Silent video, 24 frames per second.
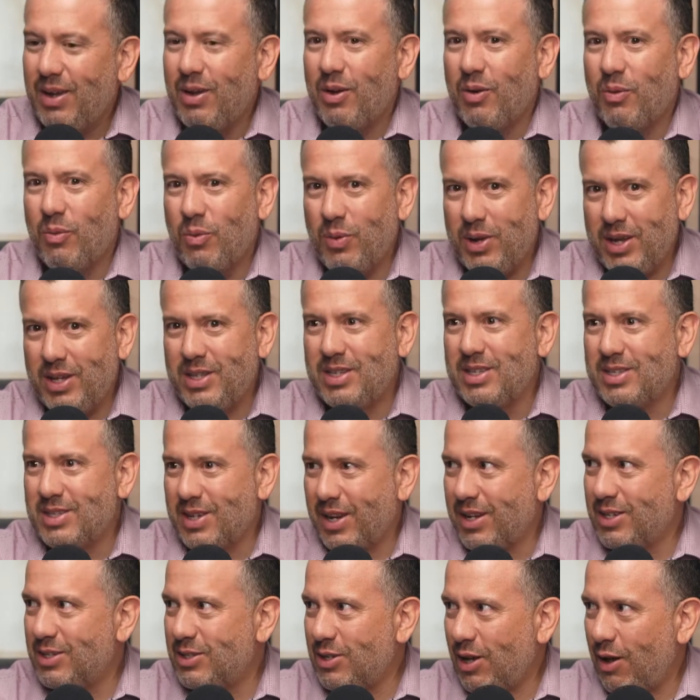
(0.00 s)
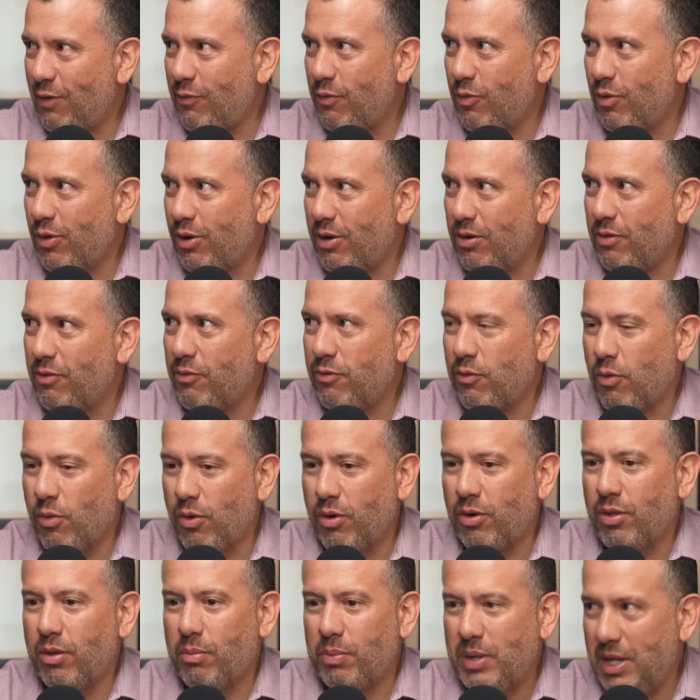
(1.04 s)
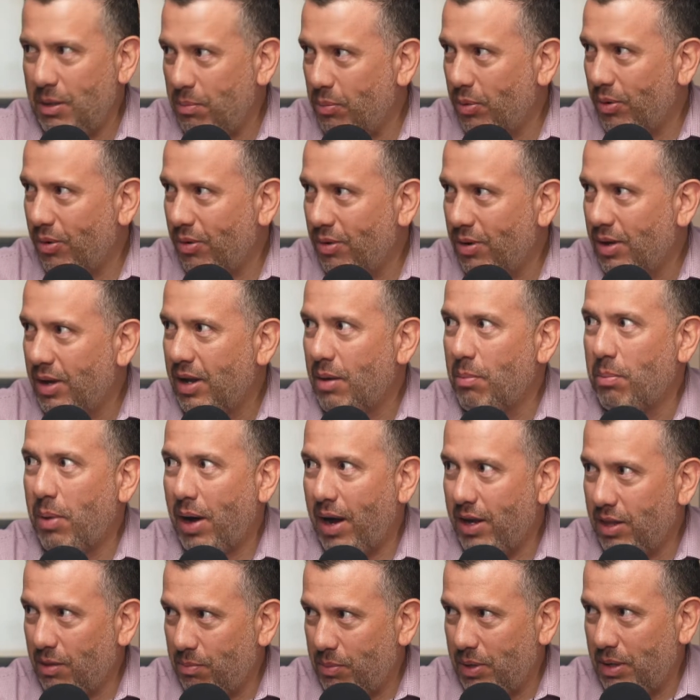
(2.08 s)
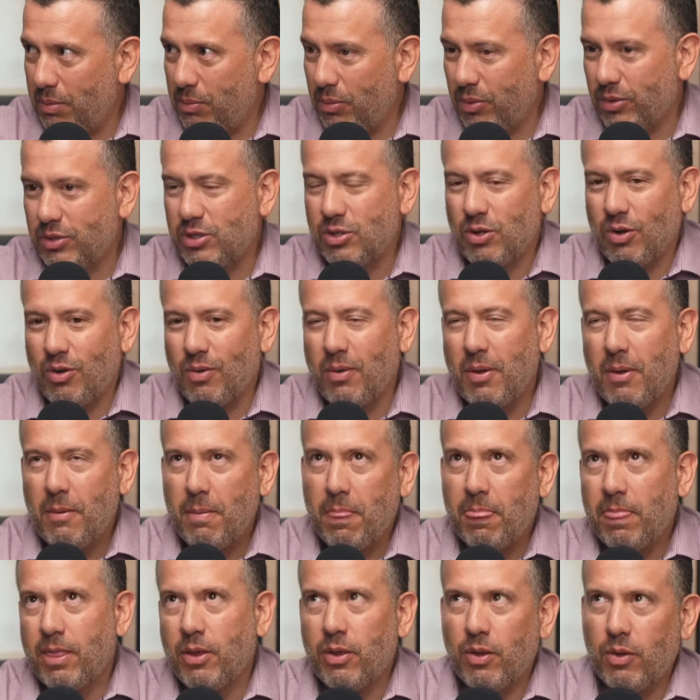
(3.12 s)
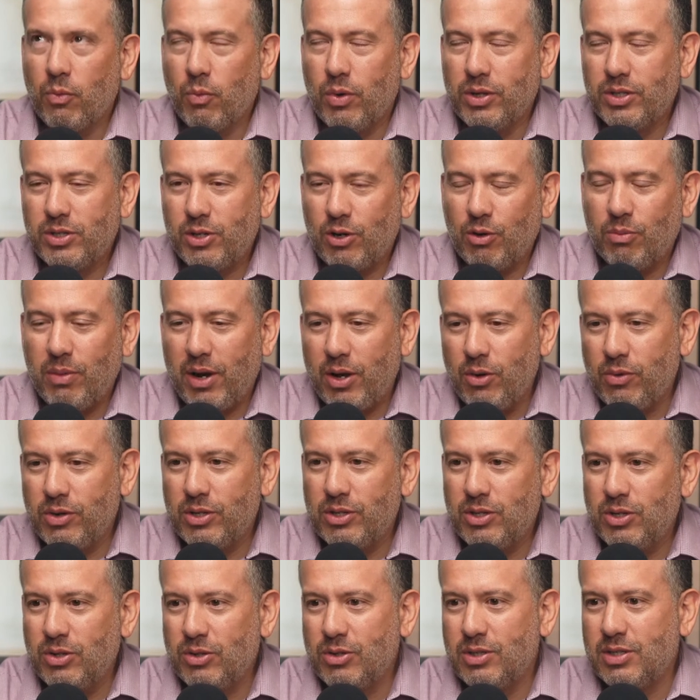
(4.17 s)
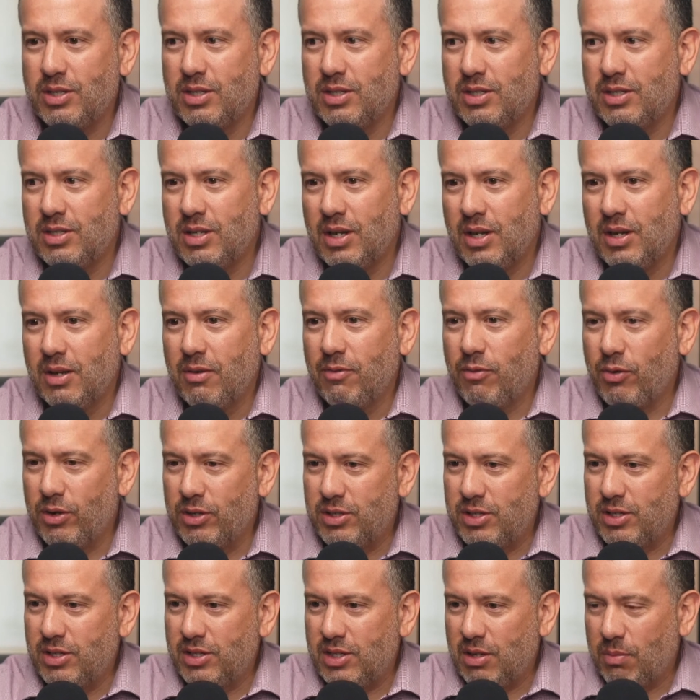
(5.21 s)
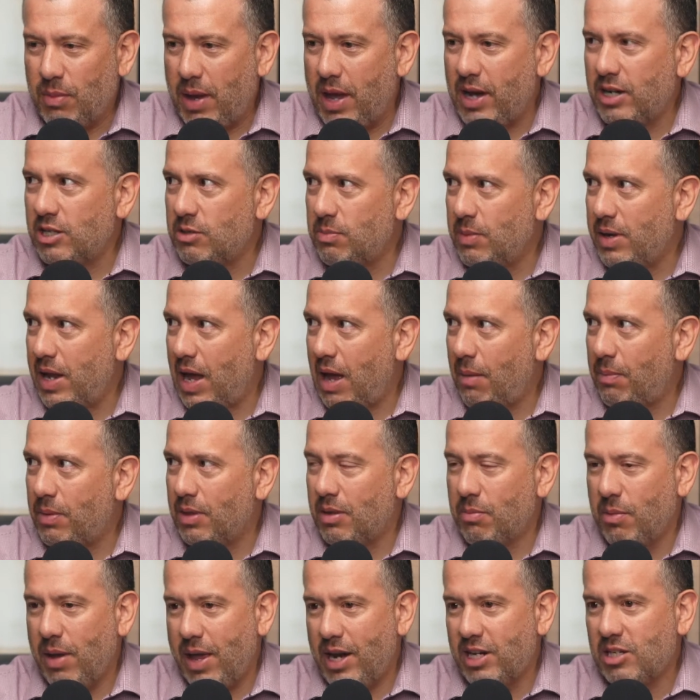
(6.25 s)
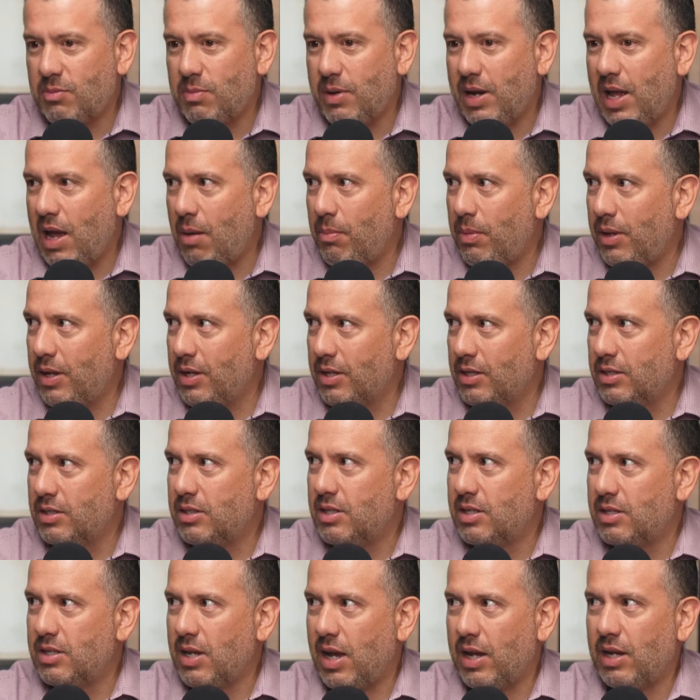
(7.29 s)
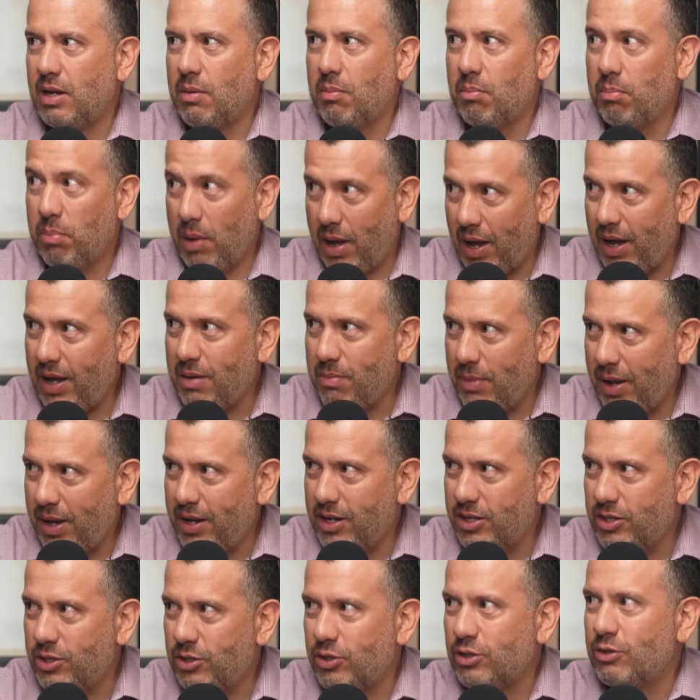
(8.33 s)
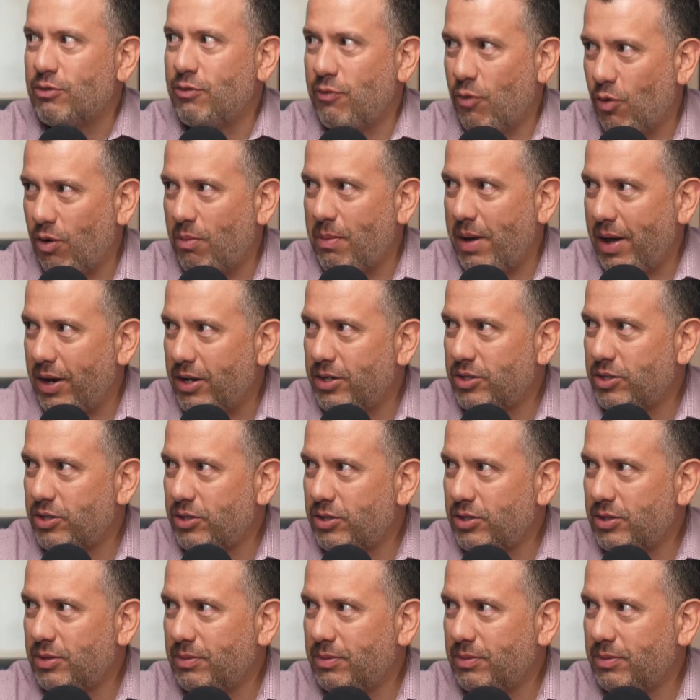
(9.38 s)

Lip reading: We design software for the people, by the people. So one term I always use is, for instance, the management app. The management app is designed by managers for managers.